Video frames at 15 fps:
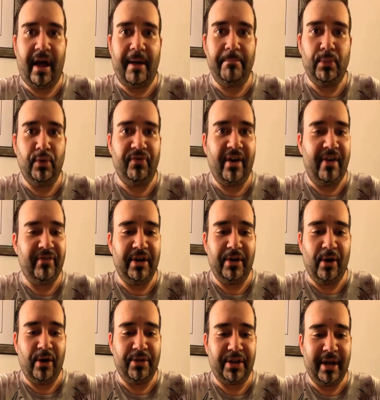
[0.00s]
Move heaven and
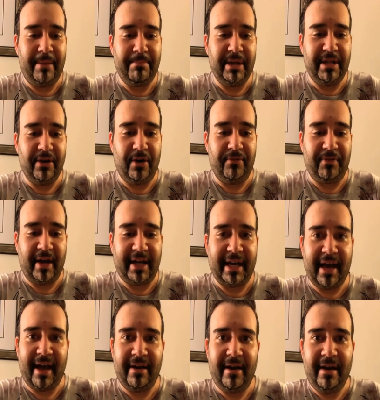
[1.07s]
earth and I'd be there if I
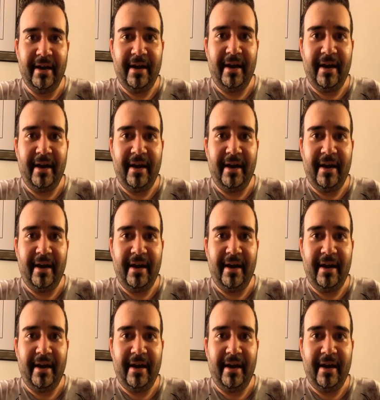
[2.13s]
can.